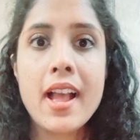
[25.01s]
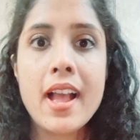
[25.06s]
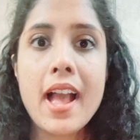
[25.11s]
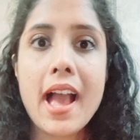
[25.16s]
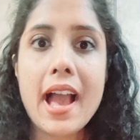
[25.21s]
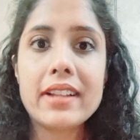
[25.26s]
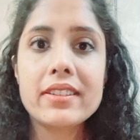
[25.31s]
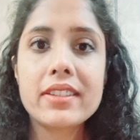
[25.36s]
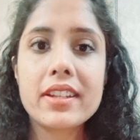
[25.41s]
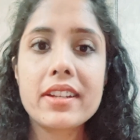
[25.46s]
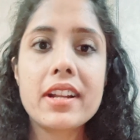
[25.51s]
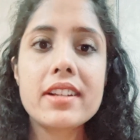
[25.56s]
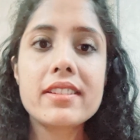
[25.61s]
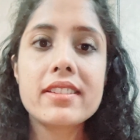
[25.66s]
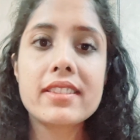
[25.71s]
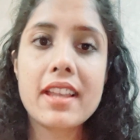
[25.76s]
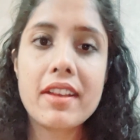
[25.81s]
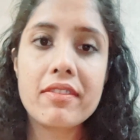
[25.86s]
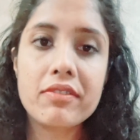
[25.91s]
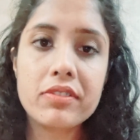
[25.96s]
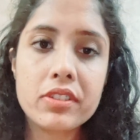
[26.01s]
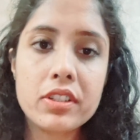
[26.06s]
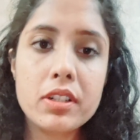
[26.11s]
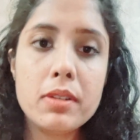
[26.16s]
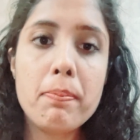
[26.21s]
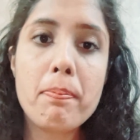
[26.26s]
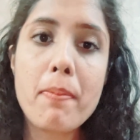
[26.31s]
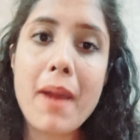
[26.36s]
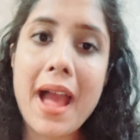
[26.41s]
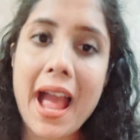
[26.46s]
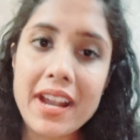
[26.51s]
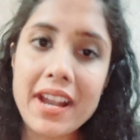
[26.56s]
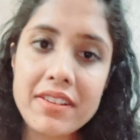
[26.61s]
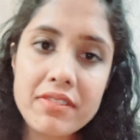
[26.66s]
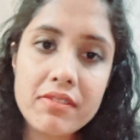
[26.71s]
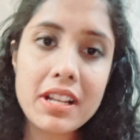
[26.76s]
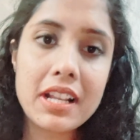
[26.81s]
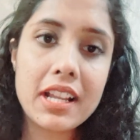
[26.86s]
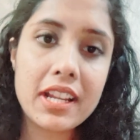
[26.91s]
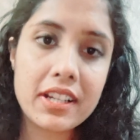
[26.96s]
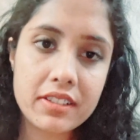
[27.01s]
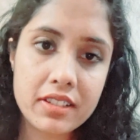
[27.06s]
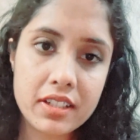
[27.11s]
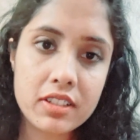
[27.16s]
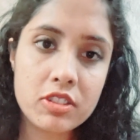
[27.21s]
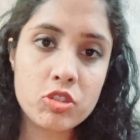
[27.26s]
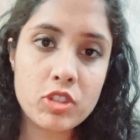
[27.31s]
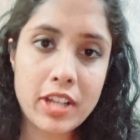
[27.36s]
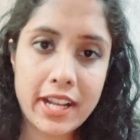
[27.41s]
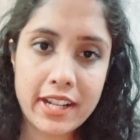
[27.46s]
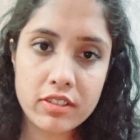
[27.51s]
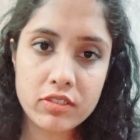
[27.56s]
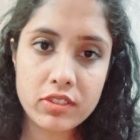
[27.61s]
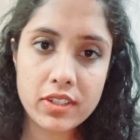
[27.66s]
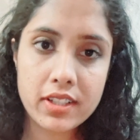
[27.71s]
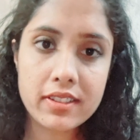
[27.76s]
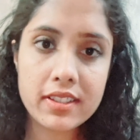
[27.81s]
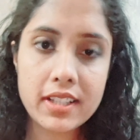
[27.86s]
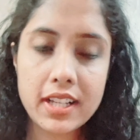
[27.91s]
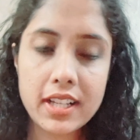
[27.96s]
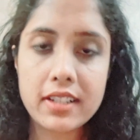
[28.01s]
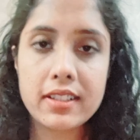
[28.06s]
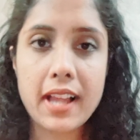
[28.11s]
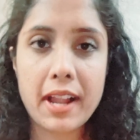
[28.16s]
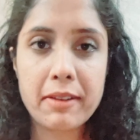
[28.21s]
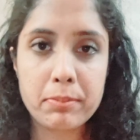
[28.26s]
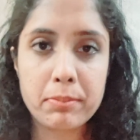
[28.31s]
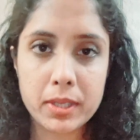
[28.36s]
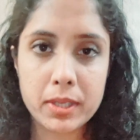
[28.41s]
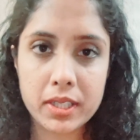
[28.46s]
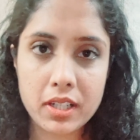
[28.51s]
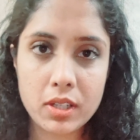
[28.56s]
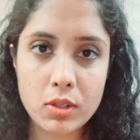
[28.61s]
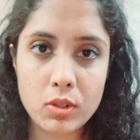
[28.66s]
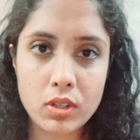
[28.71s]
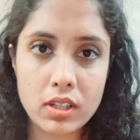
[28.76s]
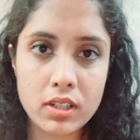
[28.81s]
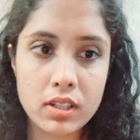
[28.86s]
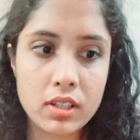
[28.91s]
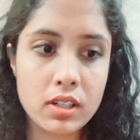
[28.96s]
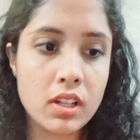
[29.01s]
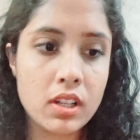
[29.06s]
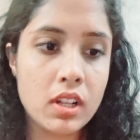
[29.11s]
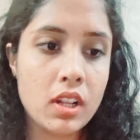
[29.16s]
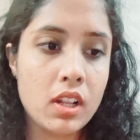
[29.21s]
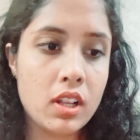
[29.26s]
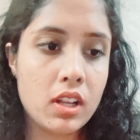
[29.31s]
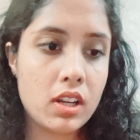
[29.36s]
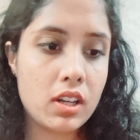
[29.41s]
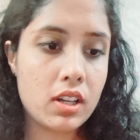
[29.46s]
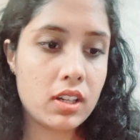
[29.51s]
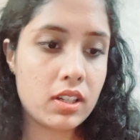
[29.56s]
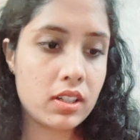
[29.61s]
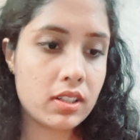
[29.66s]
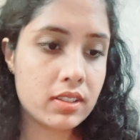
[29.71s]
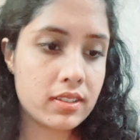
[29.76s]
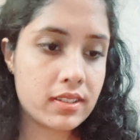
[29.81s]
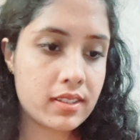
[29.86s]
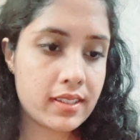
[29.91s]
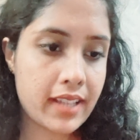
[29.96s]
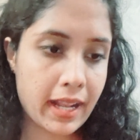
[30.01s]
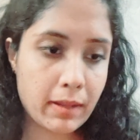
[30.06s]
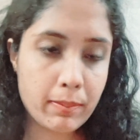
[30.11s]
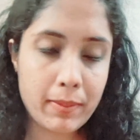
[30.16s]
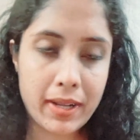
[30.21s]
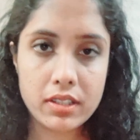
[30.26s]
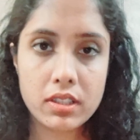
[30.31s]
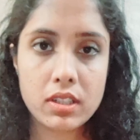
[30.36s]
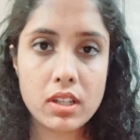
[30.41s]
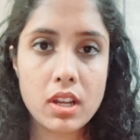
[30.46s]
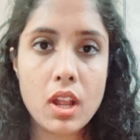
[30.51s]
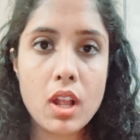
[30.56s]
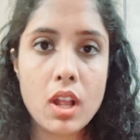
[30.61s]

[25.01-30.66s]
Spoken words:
and there are several PAN related changes in that particular segment.